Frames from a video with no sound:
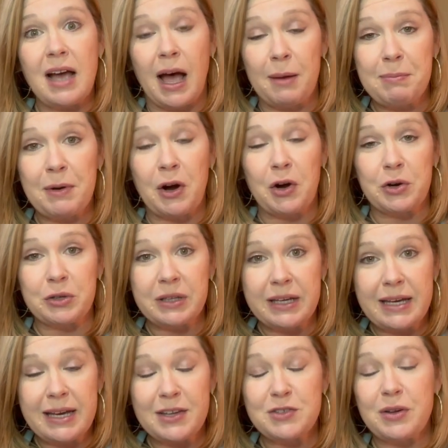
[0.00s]
up
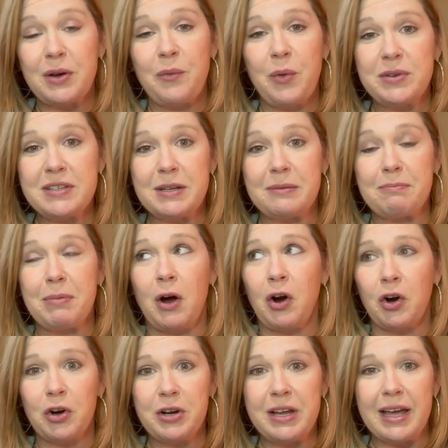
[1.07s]
early, so I wasn't
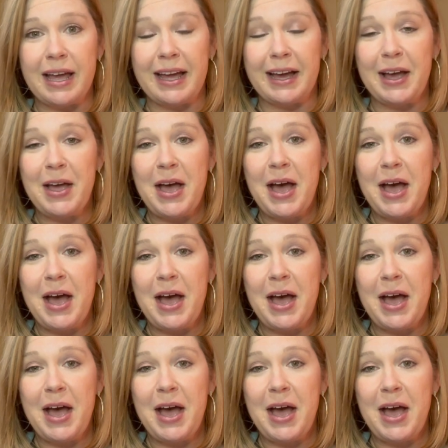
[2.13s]
partying.